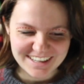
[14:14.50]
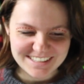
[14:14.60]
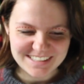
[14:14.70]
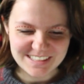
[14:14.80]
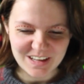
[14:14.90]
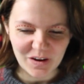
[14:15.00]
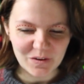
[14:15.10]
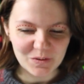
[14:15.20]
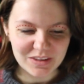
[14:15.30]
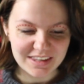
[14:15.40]

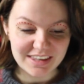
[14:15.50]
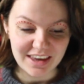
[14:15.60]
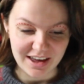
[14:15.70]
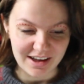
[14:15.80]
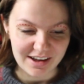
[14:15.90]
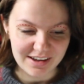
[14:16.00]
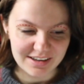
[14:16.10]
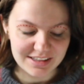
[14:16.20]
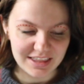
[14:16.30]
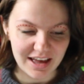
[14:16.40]
So yeah,
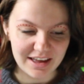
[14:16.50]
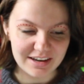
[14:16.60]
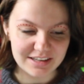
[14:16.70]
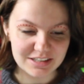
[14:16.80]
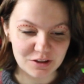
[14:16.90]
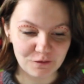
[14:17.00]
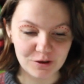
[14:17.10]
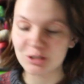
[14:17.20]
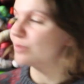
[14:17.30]
that is the first